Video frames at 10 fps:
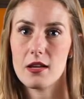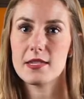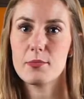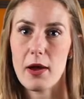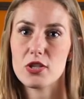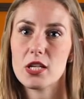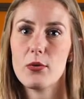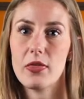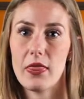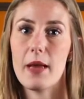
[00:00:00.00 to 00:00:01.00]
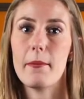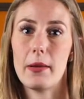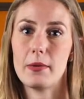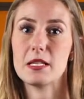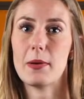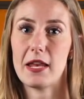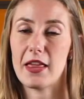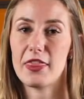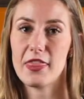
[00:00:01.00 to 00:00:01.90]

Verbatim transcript: especially when they might be spending